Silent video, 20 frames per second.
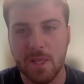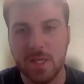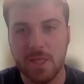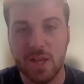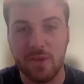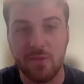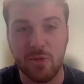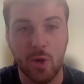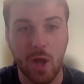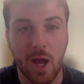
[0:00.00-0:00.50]

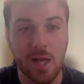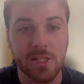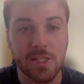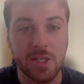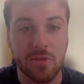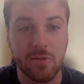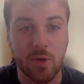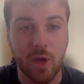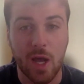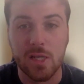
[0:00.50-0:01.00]
If you
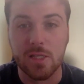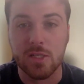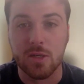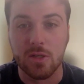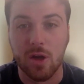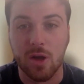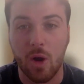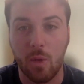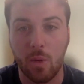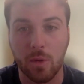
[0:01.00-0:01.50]
guys are
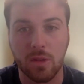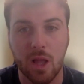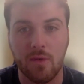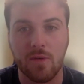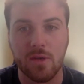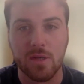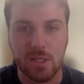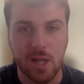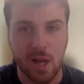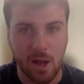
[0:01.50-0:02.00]
going with
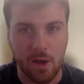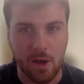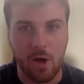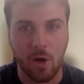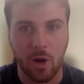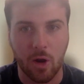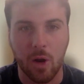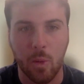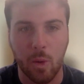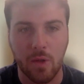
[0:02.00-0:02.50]
Levis, then
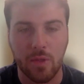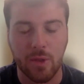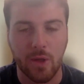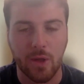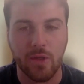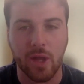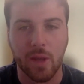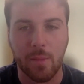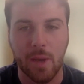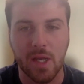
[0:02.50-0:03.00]
I'll go with you. I
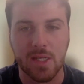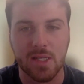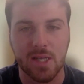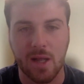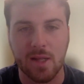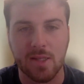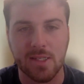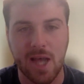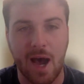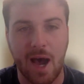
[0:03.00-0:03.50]
think it makes sense.